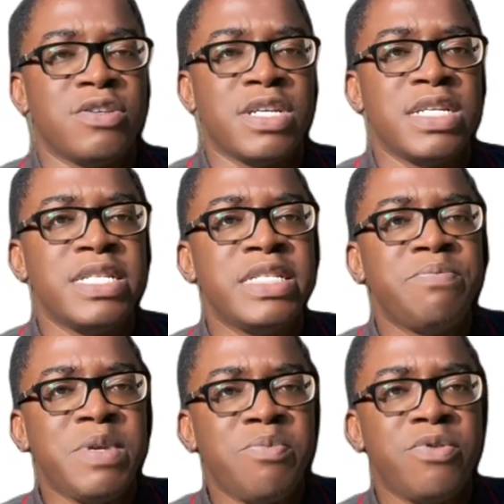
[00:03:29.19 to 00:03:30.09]
Okay, these
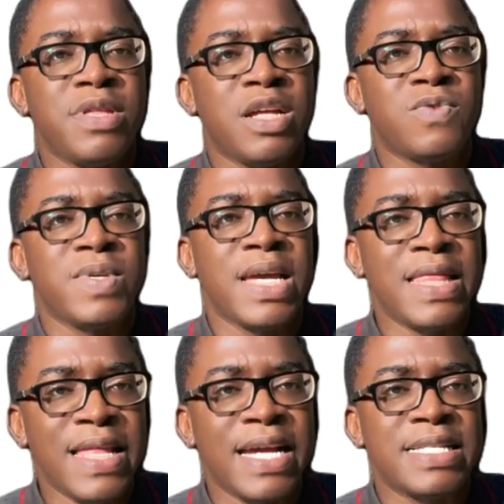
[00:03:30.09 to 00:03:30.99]
people that we
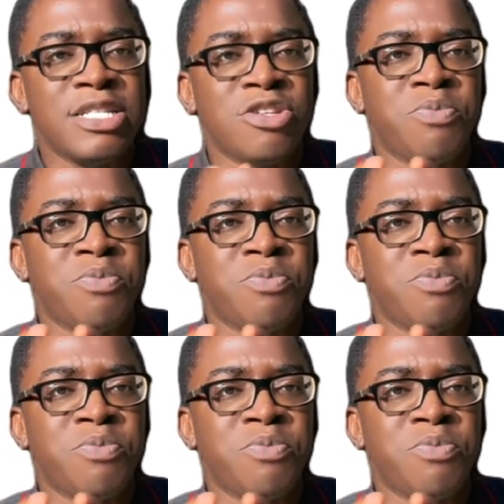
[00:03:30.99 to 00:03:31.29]
elect into